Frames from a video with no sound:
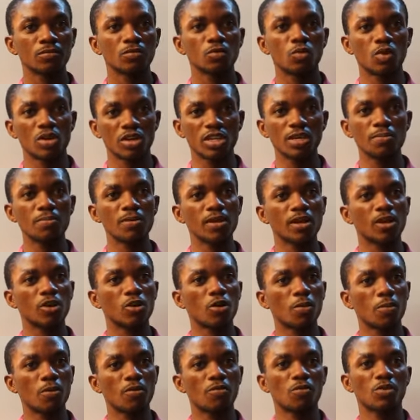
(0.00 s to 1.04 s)
When you keep a
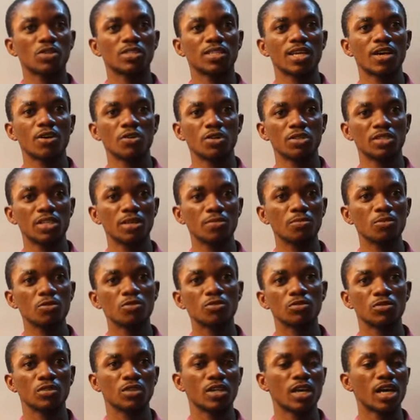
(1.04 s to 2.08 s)
cup of water on your table
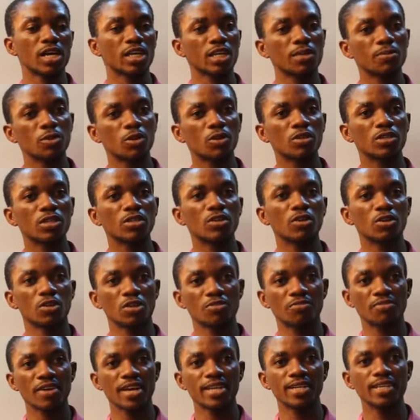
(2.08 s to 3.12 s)
and you keep it all day long, you
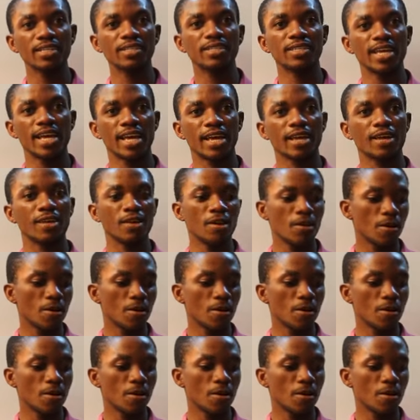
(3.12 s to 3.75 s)
find it there.